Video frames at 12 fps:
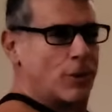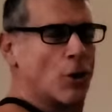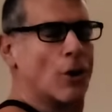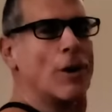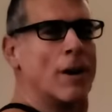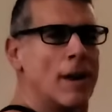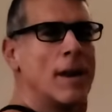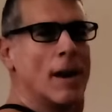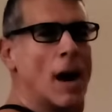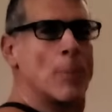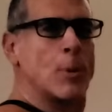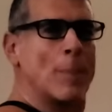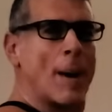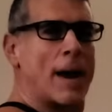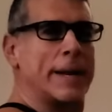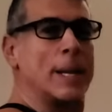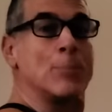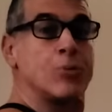your upper
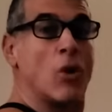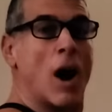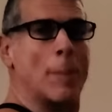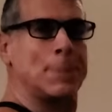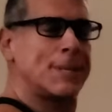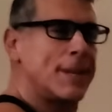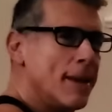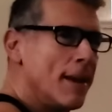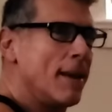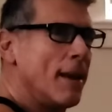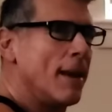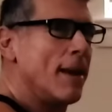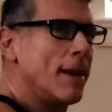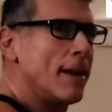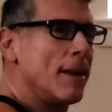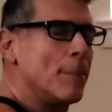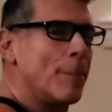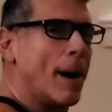body propped
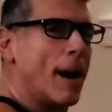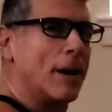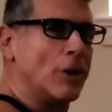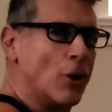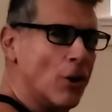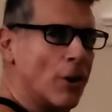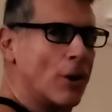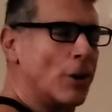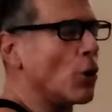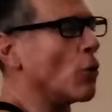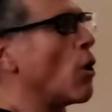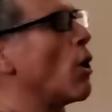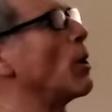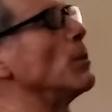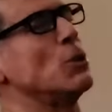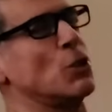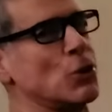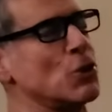by your
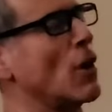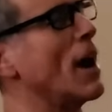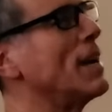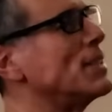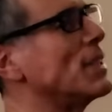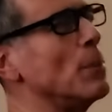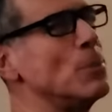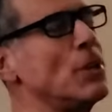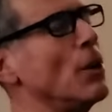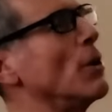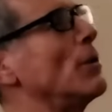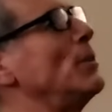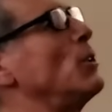arms, your triceps here